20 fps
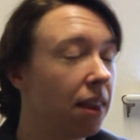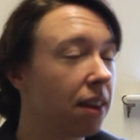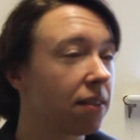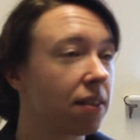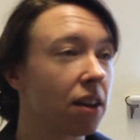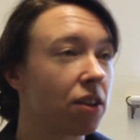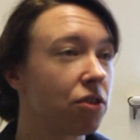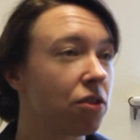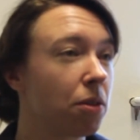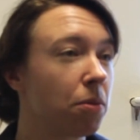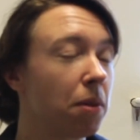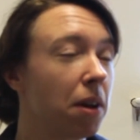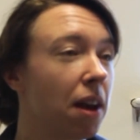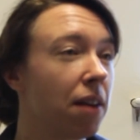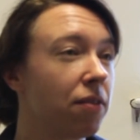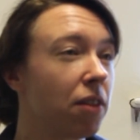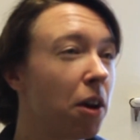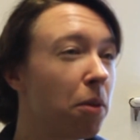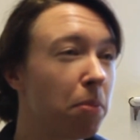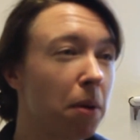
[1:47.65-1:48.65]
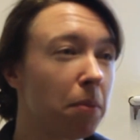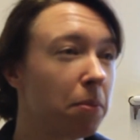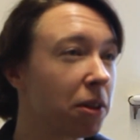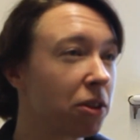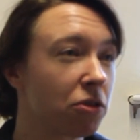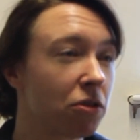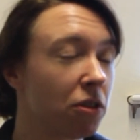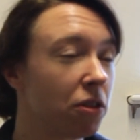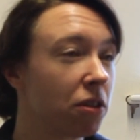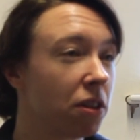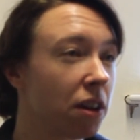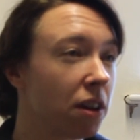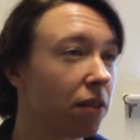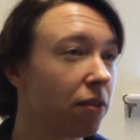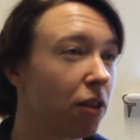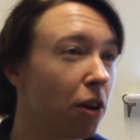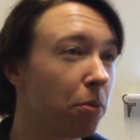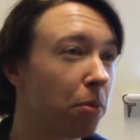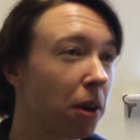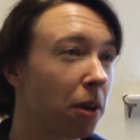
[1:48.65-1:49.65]
this country we have no public scrutiny
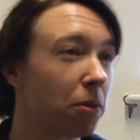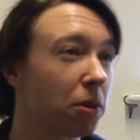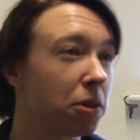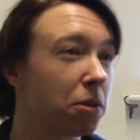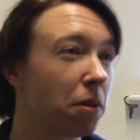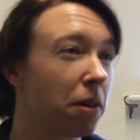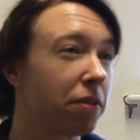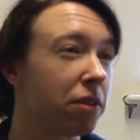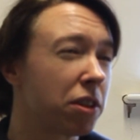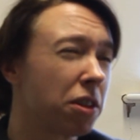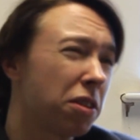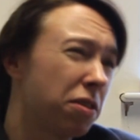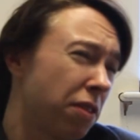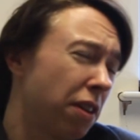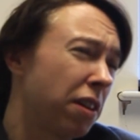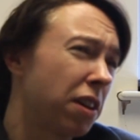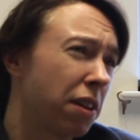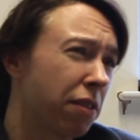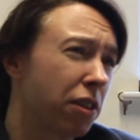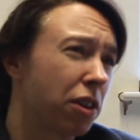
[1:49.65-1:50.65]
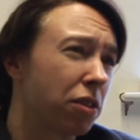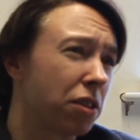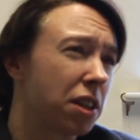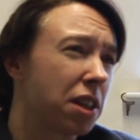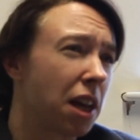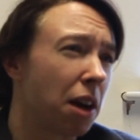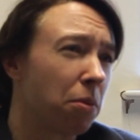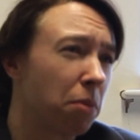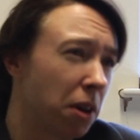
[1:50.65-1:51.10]
of lobbying whatsoever, so it's very difficult to tell.